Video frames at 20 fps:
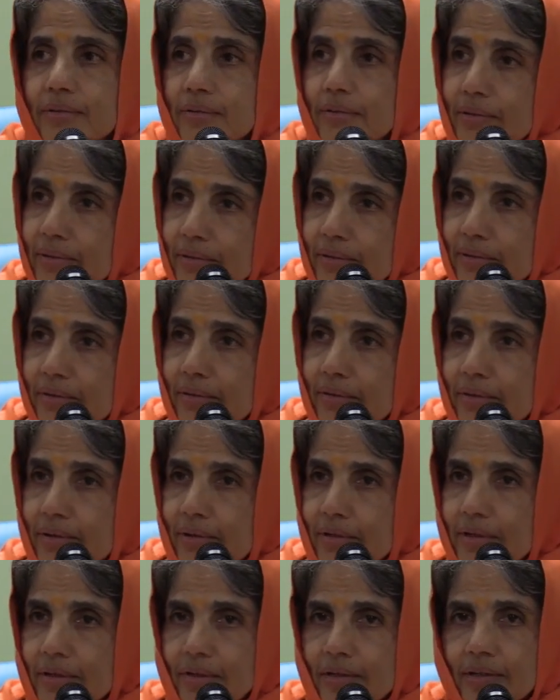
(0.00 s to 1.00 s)
Oh,
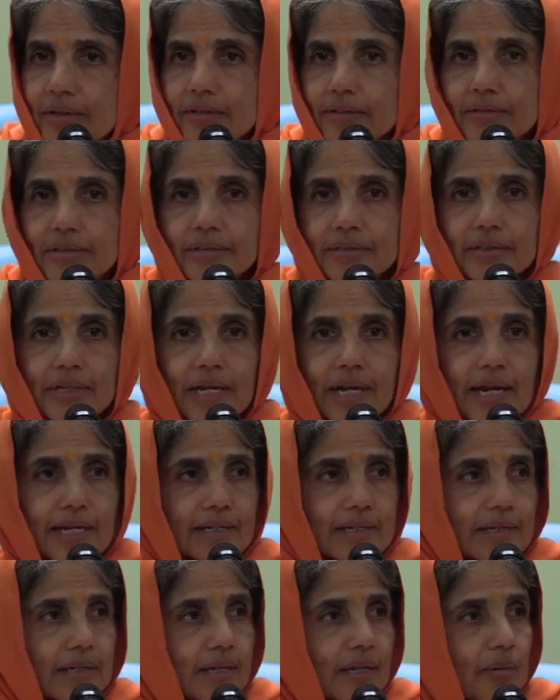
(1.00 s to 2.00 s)
she's a
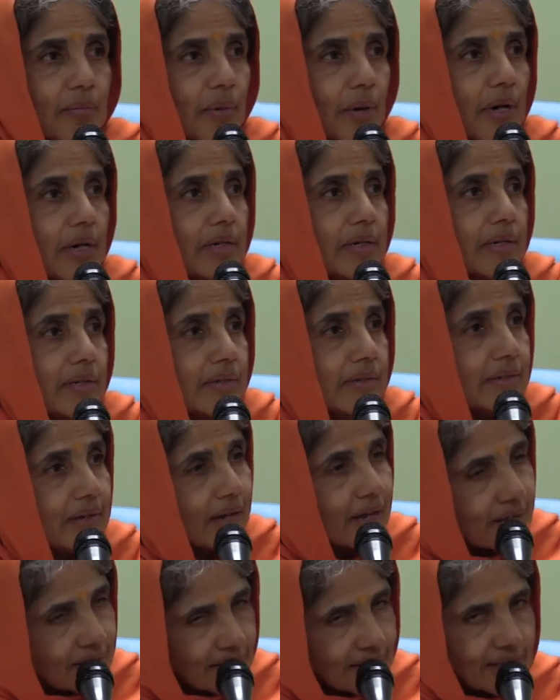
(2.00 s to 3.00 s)
landscape artist.
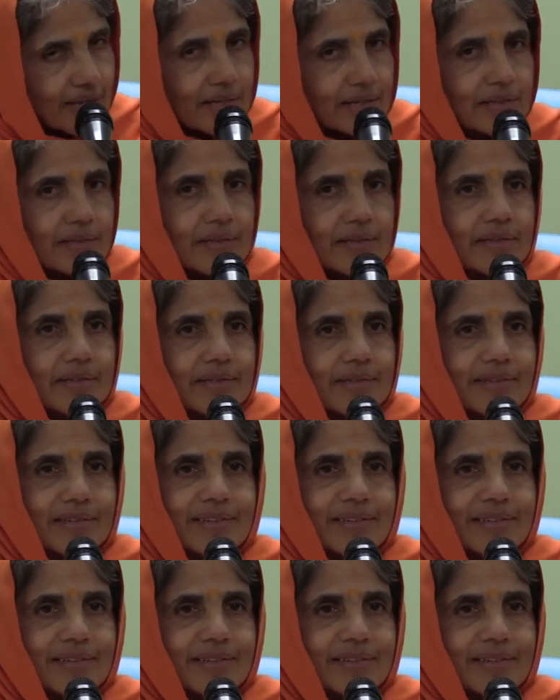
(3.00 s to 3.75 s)
Yes.